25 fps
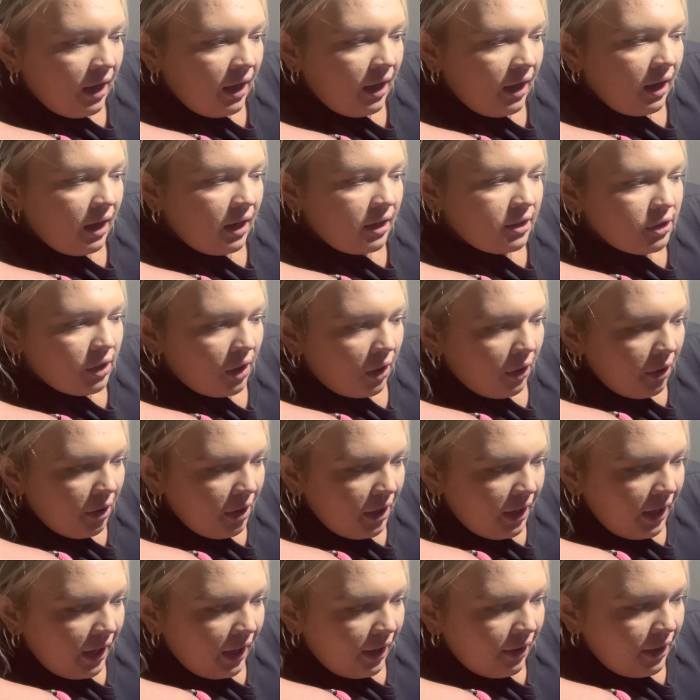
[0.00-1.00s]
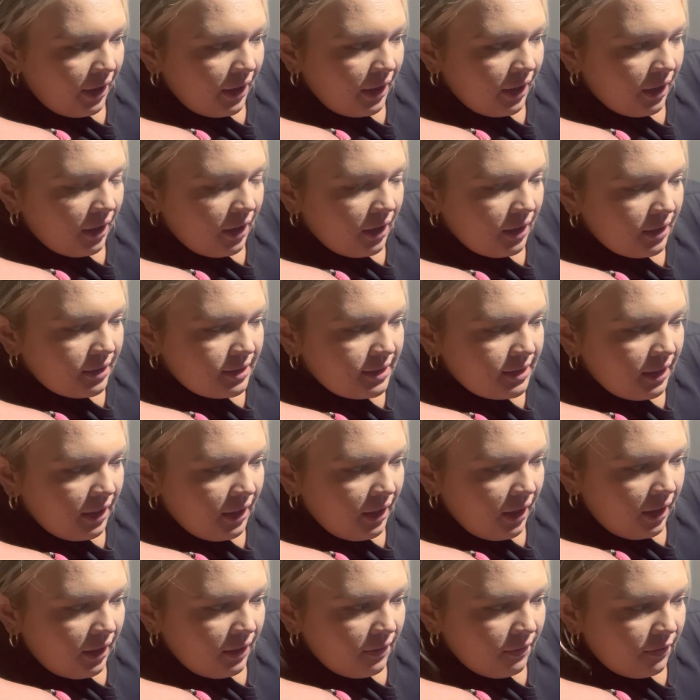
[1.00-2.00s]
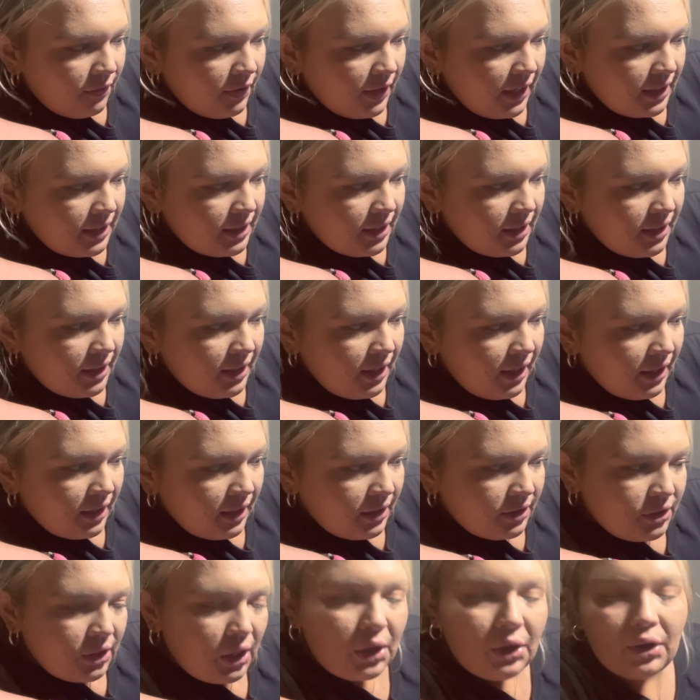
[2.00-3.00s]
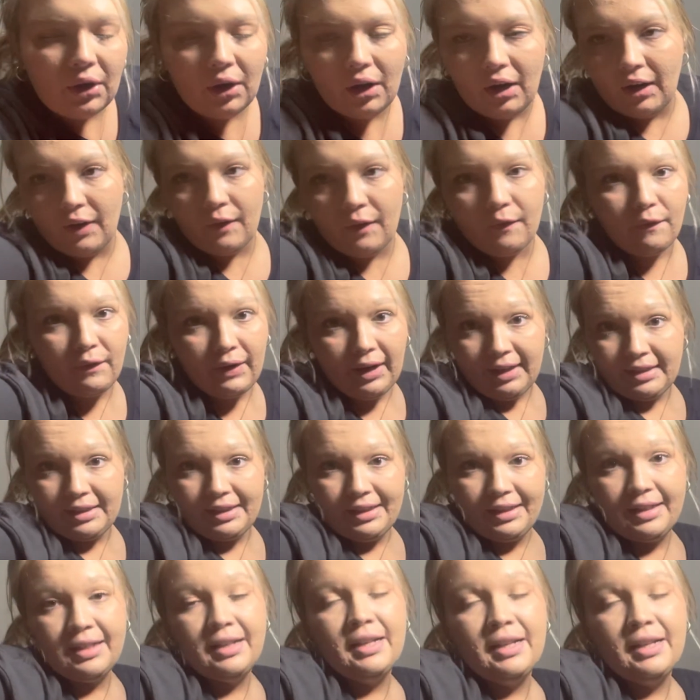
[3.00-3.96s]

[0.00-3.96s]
a daughter carrier, a son unaffected, and a daughter unaffected.